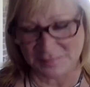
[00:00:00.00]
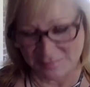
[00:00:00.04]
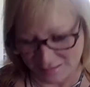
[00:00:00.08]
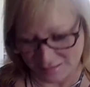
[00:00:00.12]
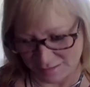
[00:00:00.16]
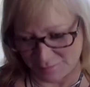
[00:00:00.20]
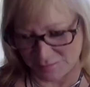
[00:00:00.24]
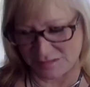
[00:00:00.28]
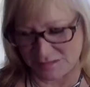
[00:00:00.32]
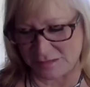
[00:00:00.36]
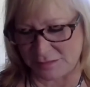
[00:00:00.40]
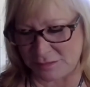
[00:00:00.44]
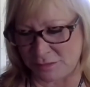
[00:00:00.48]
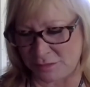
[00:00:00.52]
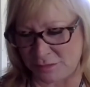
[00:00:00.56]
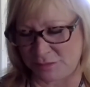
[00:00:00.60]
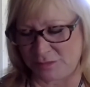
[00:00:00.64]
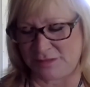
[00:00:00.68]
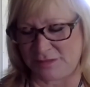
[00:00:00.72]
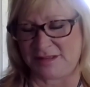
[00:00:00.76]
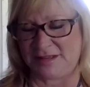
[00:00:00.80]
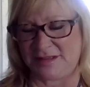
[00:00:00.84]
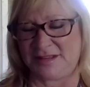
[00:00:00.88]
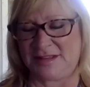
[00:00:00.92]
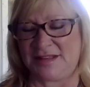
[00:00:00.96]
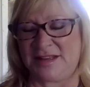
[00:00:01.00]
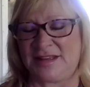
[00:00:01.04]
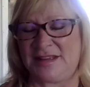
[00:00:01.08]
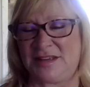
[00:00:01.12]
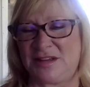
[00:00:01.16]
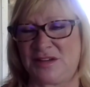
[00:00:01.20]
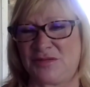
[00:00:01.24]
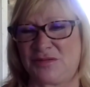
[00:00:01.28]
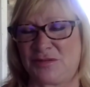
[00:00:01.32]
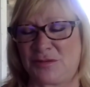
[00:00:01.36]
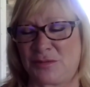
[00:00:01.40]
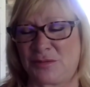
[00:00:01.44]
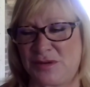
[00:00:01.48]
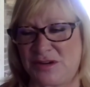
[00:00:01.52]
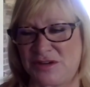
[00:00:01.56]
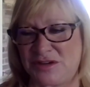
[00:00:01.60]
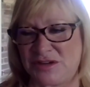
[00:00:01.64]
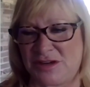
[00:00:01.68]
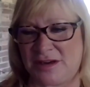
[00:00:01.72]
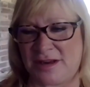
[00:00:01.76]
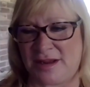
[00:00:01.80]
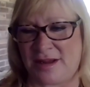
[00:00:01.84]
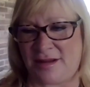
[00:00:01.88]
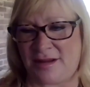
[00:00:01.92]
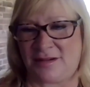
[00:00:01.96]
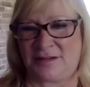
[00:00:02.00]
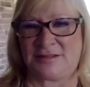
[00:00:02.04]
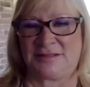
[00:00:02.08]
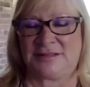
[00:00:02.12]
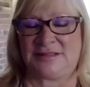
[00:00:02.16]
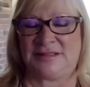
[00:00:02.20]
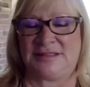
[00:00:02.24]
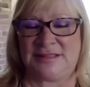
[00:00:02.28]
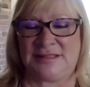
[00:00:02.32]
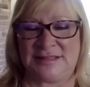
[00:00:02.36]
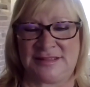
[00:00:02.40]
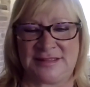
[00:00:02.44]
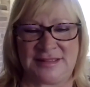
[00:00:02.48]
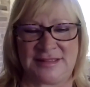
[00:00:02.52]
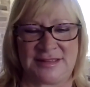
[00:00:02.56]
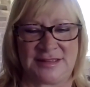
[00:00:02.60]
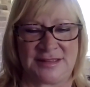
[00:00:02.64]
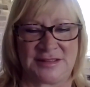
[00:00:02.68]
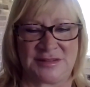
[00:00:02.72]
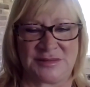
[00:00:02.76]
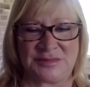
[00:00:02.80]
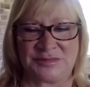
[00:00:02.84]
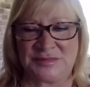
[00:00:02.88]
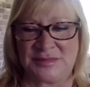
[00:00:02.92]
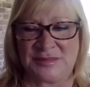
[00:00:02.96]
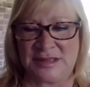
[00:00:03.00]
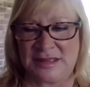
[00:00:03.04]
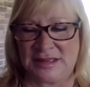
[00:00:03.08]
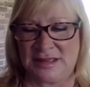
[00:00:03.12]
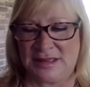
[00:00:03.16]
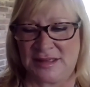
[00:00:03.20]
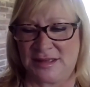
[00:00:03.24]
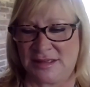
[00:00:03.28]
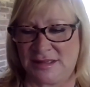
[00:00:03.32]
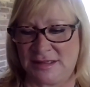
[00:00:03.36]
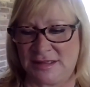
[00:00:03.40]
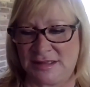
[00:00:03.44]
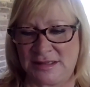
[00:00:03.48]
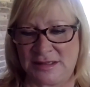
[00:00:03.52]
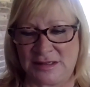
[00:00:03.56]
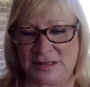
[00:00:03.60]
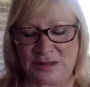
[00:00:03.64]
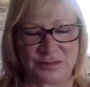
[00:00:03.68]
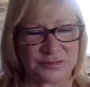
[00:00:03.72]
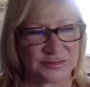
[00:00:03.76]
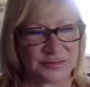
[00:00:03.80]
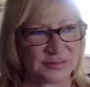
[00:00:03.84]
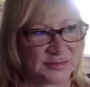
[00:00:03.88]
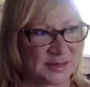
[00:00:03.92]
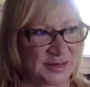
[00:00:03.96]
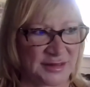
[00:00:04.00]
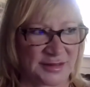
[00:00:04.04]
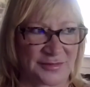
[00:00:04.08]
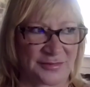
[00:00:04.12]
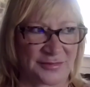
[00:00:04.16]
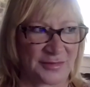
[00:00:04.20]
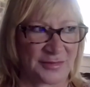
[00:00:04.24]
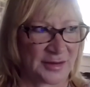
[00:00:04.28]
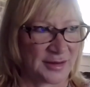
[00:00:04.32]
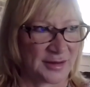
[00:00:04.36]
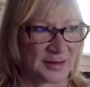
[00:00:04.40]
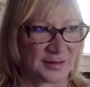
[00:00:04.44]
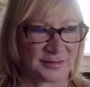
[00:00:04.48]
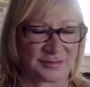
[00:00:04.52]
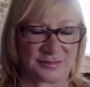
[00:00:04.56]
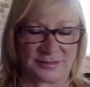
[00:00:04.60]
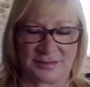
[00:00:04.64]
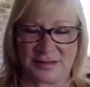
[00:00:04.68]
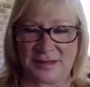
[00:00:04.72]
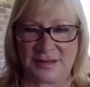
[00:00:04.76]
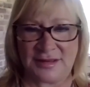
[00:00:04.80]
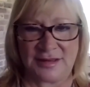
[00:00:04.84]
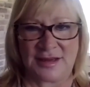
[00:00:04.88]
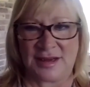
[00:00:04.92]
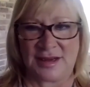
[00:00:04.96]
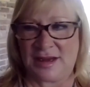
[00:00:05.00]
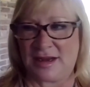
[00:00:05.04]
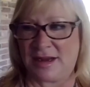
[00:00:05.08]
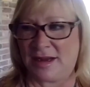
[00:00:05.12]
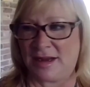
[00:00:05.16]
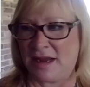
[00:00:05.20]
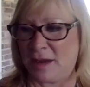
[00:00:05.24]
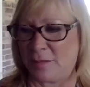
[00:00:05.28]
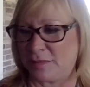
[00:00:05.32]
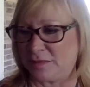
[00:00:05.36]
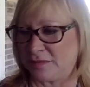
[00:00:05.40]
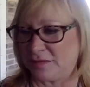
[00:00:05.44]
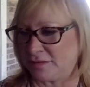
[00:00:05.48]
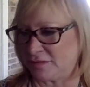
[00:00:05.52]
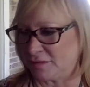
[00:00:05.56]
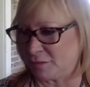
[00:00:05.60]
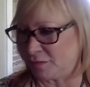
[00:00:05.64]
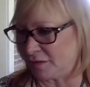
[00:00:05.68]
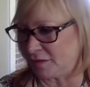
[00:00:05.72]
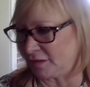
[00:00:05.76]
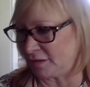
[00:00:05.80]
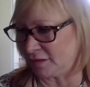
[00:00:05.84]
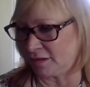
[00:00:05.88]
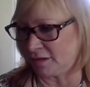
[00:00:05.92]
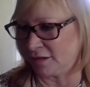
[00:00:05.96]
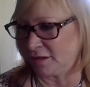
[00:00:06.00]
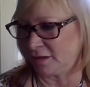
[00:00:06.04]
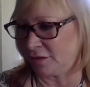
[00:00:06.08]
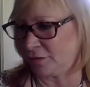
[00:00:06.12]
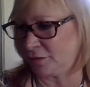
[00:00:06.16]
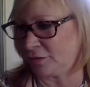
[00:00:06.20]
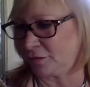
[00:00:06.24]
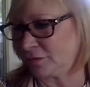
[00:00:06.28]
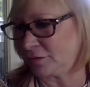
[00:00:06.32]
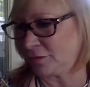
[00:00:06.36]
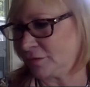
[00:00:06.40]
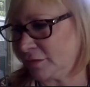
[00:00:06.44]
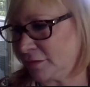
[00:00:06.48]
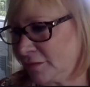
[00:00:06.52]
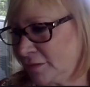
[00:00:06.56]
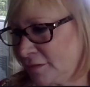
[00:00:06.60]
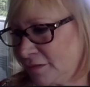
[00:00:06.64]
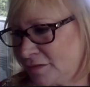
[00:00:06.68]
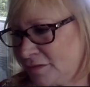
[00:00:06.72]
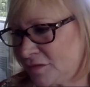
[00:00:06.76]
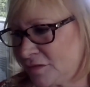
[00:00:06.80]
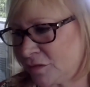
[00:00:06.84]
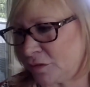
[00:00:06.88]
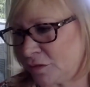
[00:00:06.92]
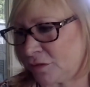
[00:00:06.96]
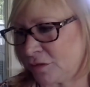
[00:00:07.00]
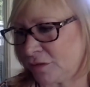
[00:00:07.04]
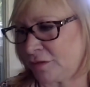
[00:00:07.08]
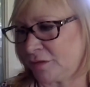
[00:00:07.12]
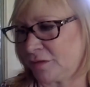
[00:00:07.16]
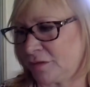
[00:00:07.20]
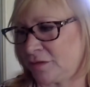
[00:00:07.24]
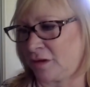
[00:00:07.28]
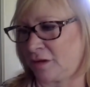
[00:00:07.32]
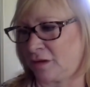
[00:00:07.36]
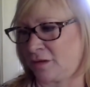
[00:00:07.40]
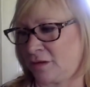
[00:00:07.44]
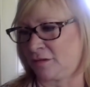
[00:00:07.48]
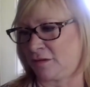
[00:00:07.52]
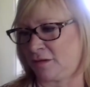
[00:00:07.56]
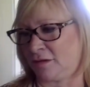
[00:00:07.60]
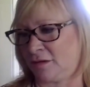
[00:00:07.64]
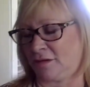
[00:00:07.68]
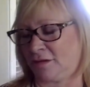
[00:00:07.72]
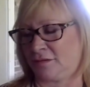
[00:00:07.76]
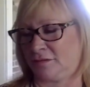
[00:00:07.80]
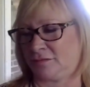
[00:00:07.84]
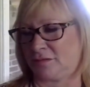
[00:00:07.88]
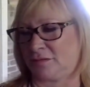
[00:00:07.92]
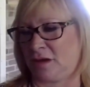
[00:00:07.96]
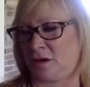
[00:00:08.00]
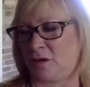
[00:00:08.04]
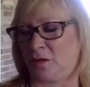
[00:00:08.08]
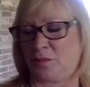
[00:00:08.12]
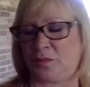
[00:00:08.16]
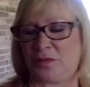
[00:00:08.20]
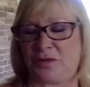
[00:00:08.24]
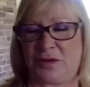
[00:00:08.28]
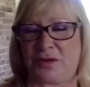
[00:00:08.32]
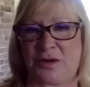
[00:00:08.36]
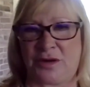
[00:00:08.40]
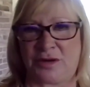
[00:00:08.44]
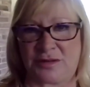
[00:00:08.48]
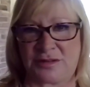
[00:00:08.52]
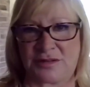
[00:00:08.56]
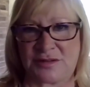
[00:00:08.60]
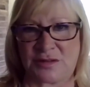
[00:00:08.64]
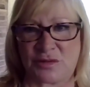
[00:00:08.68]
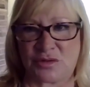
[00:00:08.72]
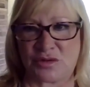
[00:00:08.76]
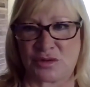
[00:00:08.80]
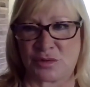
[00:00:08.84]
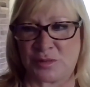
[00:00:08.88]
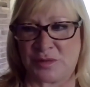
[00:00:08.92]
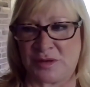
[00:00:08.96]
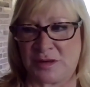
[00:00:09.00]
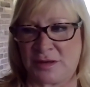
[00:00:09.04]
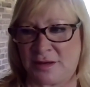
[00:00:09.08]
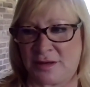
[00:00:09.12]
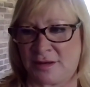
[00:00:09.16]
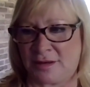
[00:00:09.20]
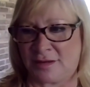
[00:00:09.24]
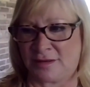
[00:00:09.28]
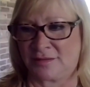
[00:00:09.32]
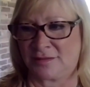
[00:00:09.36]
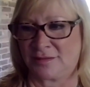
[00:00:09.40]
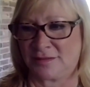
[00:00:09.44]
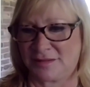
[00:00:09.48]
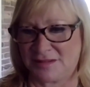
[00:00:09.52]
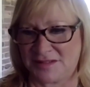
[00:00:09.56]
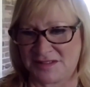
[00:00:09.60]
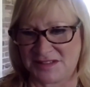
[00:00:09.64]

Absolutely. Thank you for reaching out. And if I happen to be in another circuit, I'll put it on social media.